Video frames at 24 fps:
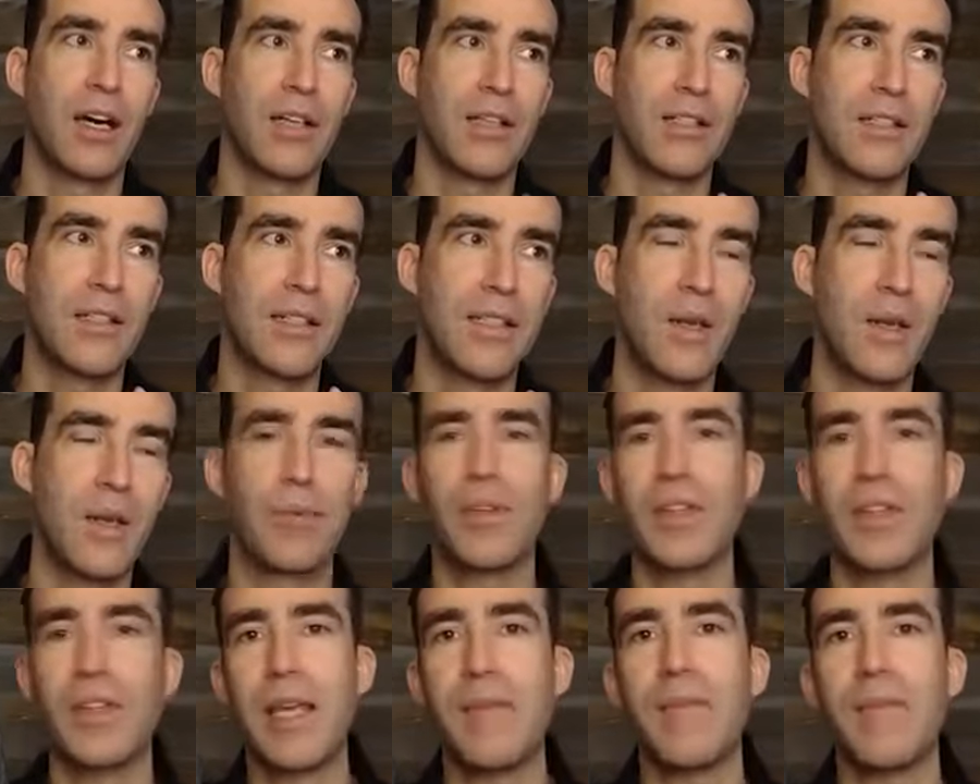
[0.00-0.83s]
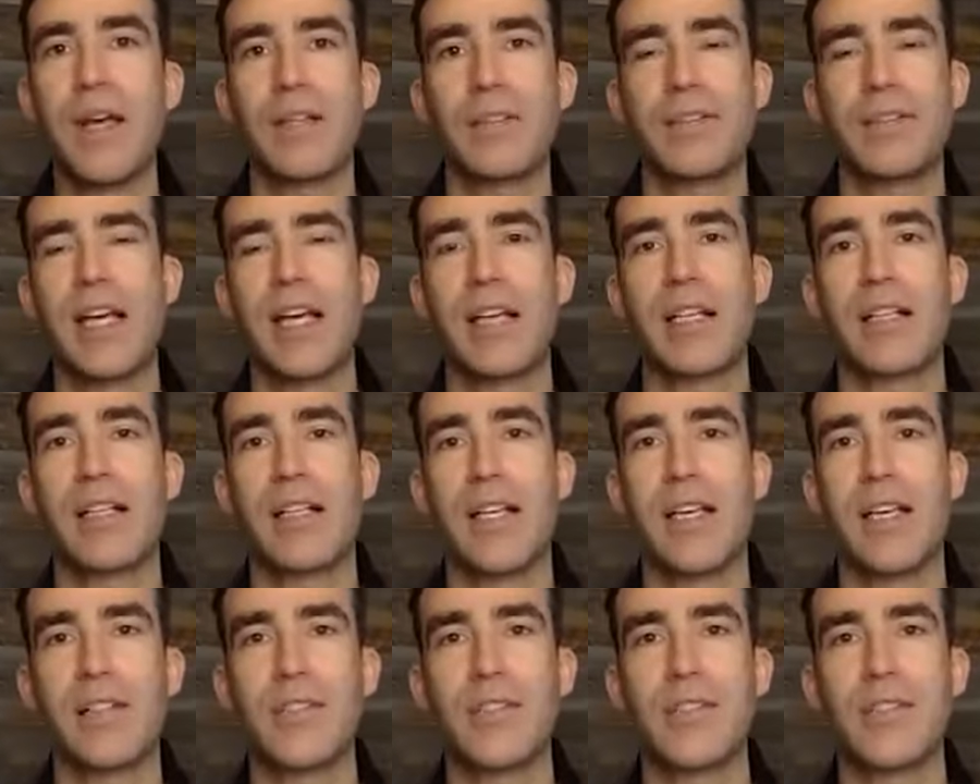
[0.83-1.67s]
simple email
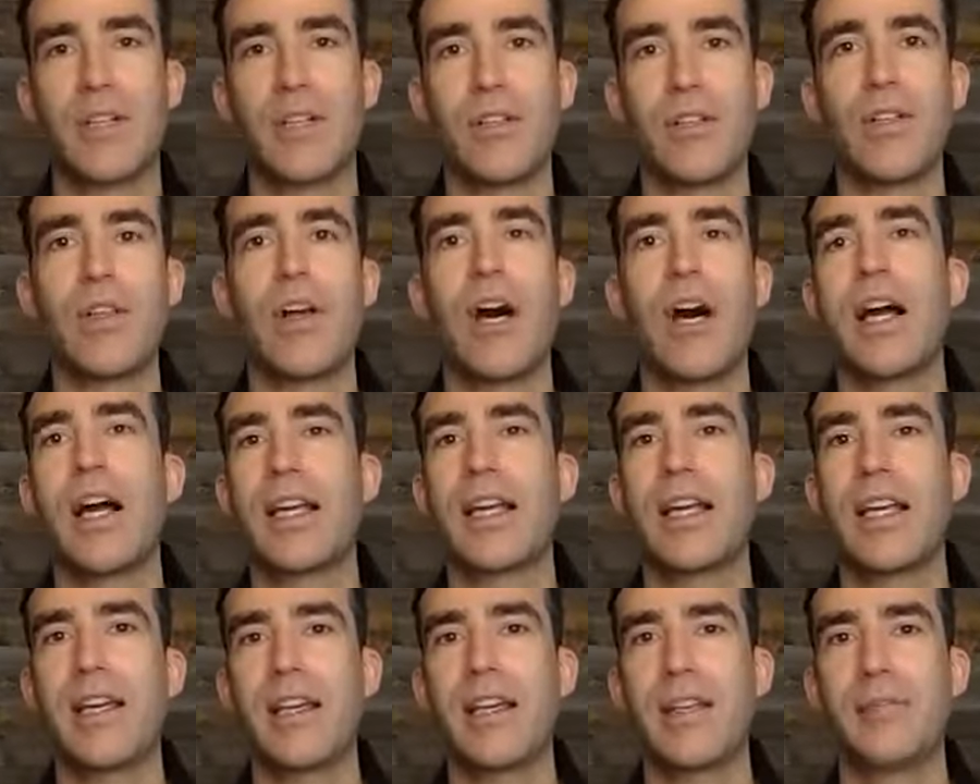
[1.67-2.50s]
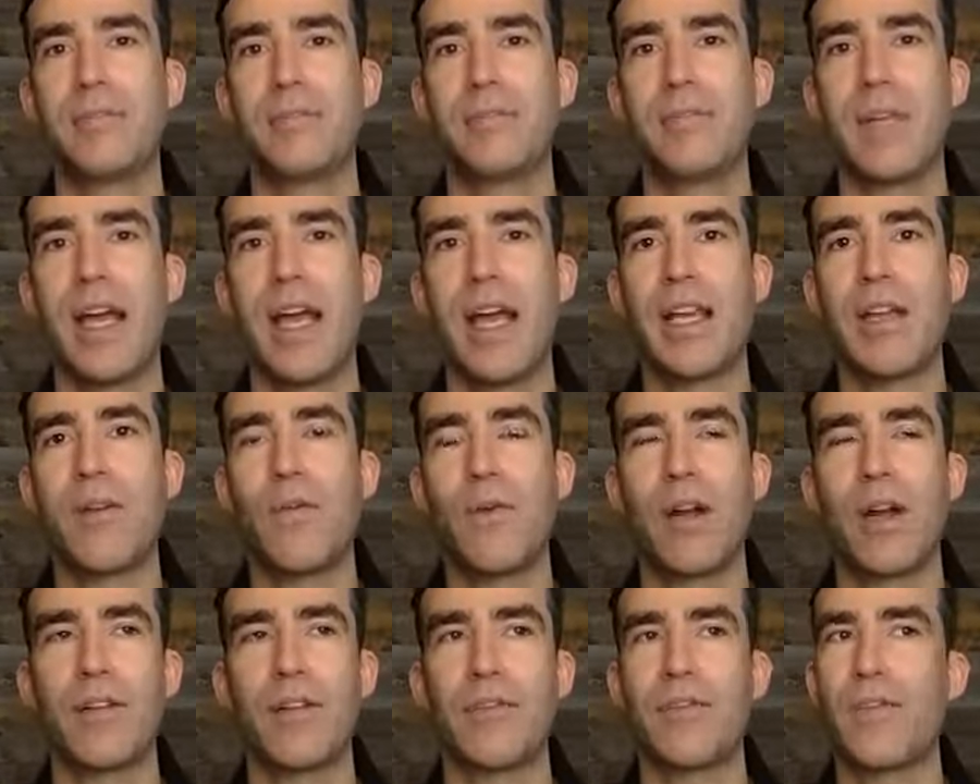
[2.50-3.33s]
techniques to lock in
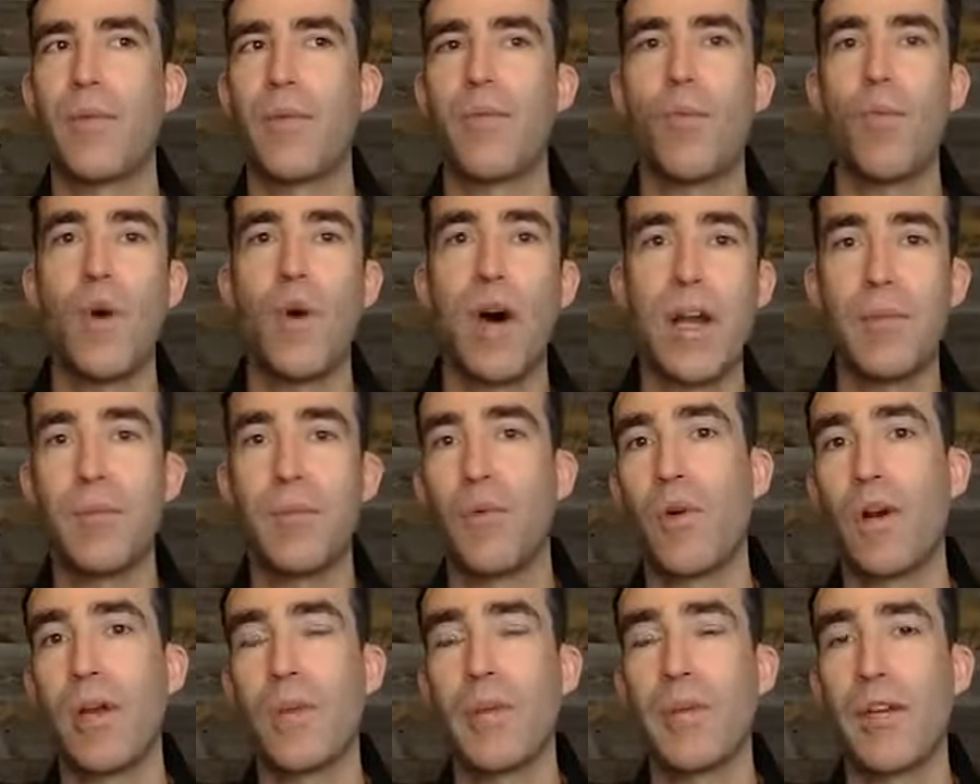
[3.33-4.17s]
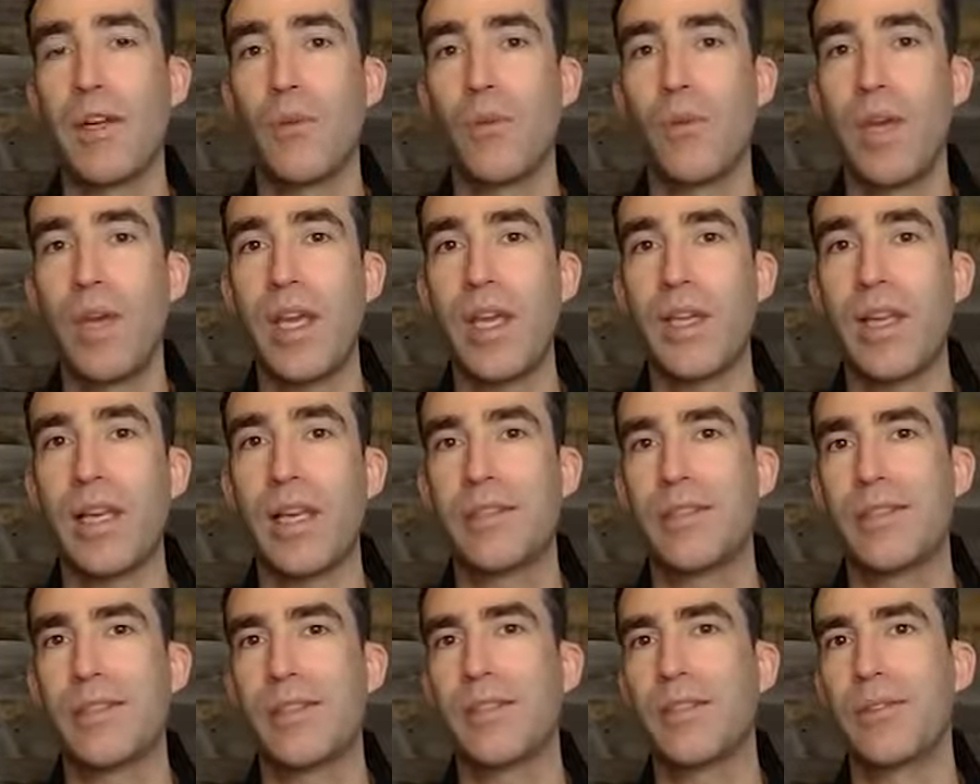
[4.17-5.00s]
anywhere from one appointment a week
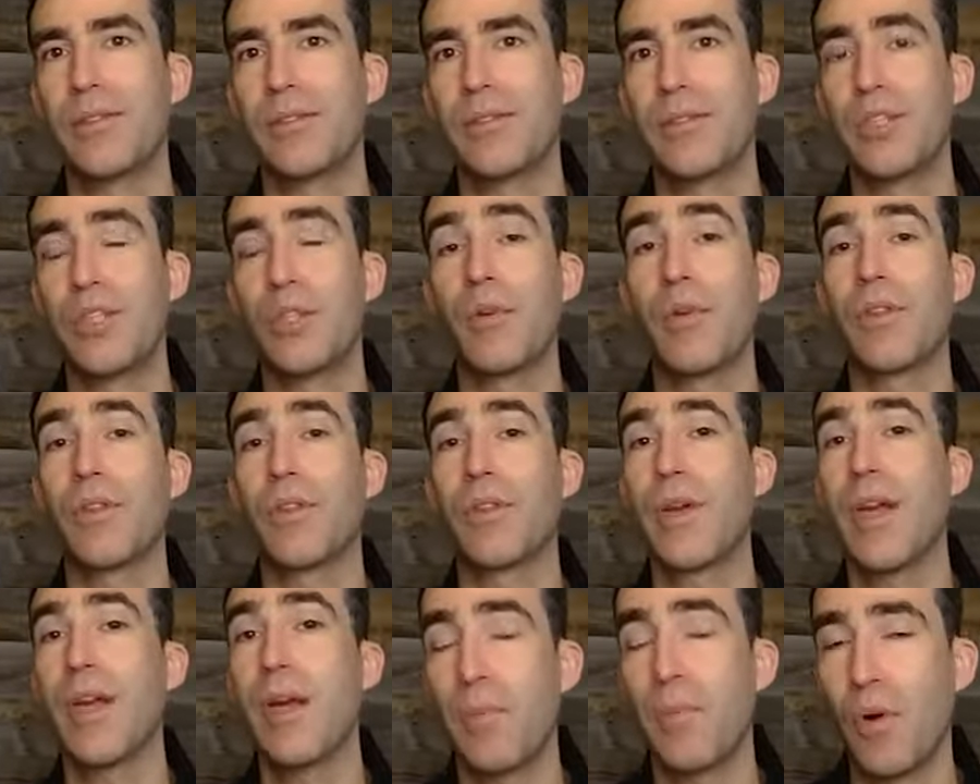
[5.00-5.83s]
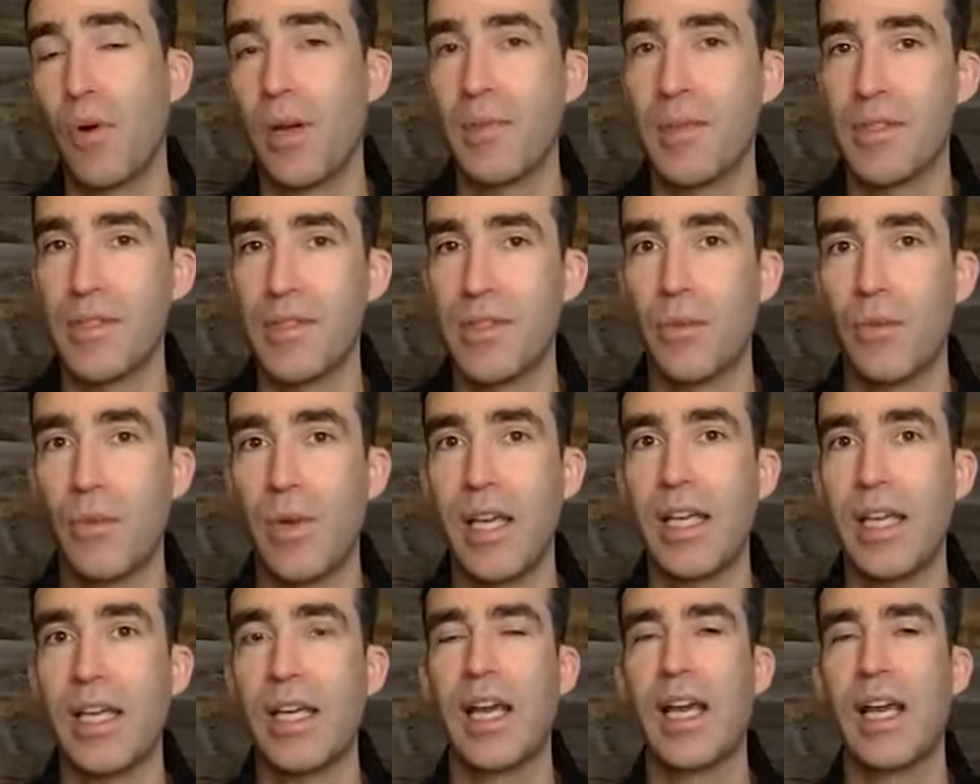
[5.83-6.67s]
to 2 or 3 appointments a
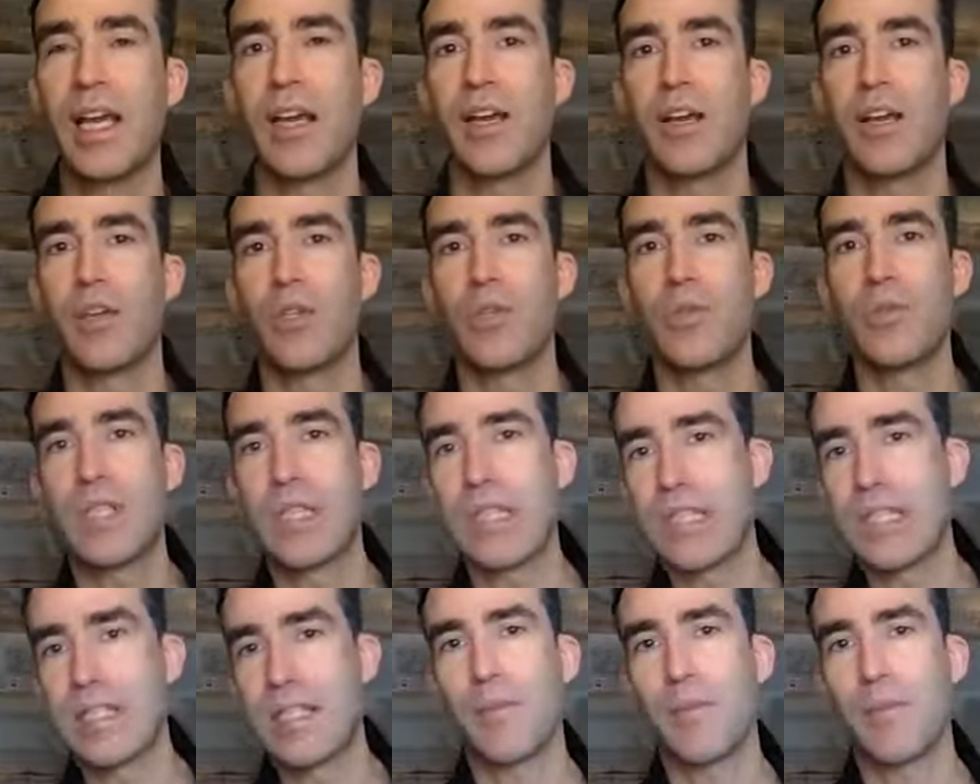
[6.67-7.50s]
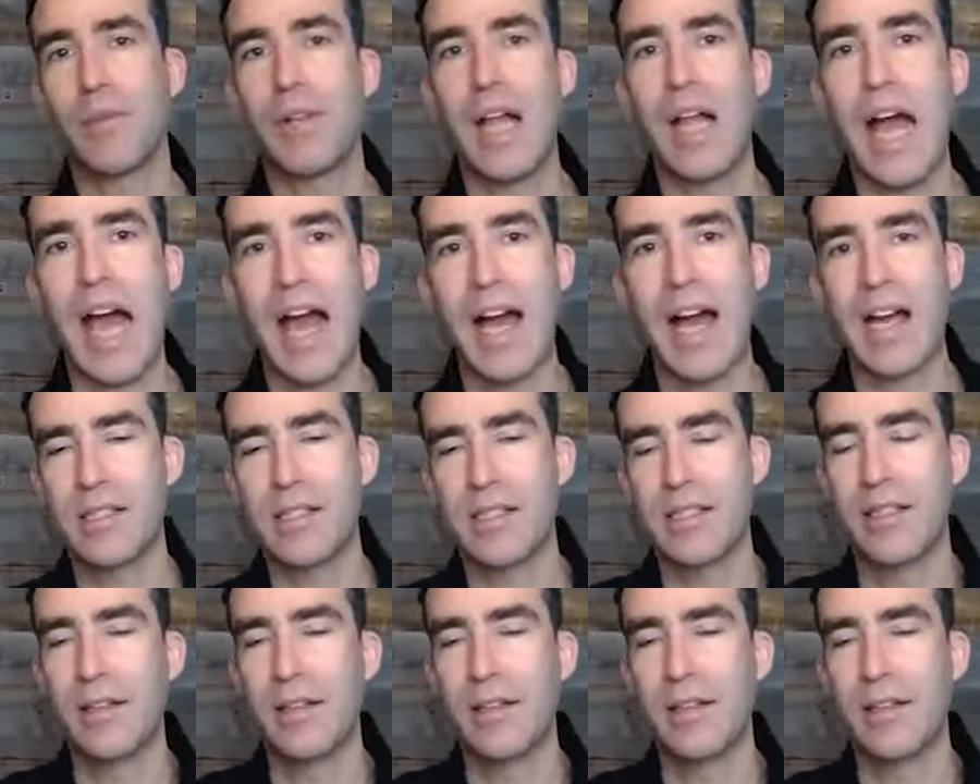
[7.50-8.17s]
week using simple hacks.